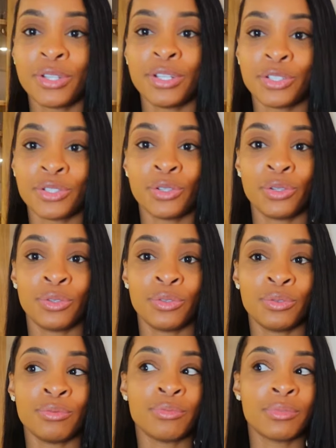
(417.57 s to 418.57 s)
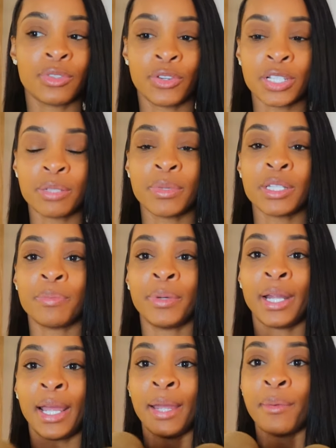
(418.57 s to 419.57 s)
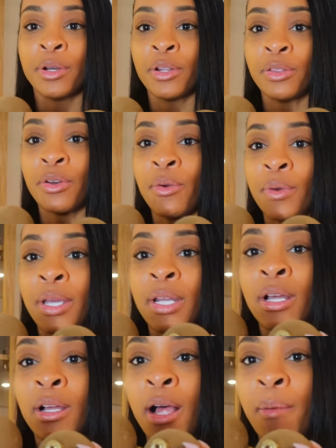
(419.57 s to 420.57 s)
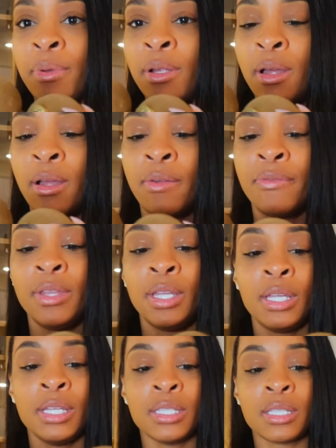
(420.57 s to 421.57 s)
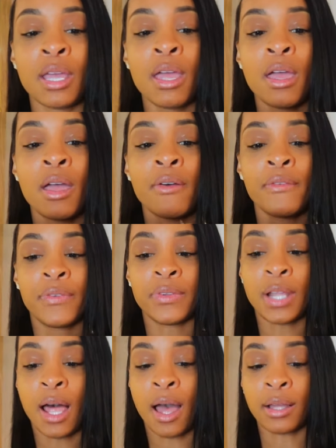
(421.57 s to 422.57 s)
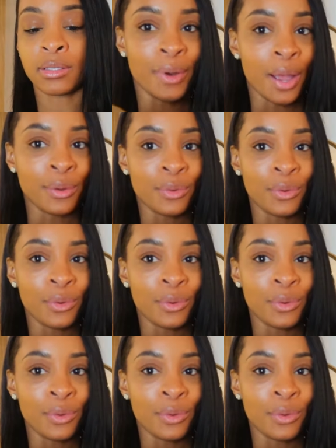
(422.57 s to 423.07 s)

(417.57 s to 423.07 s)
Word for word: traditional Christmas, but I am gonna throw in a couple of these flock brown